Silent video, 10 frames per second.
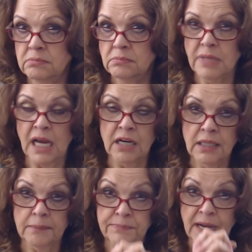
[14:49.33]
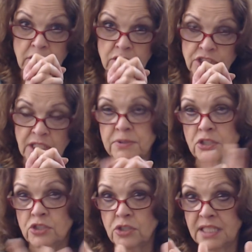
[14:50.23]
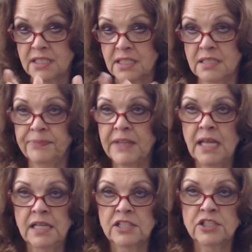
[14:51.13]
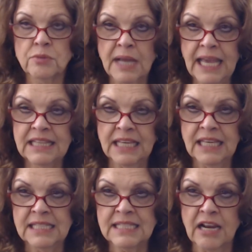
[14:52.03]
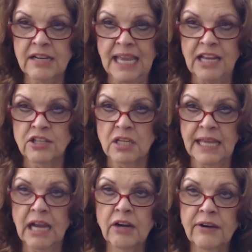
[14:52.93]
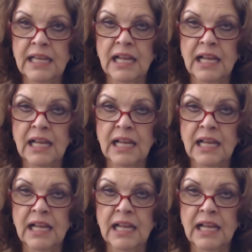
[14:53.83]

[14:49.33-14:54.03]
Part partnerships, choices. Strength is Archangel Ariel.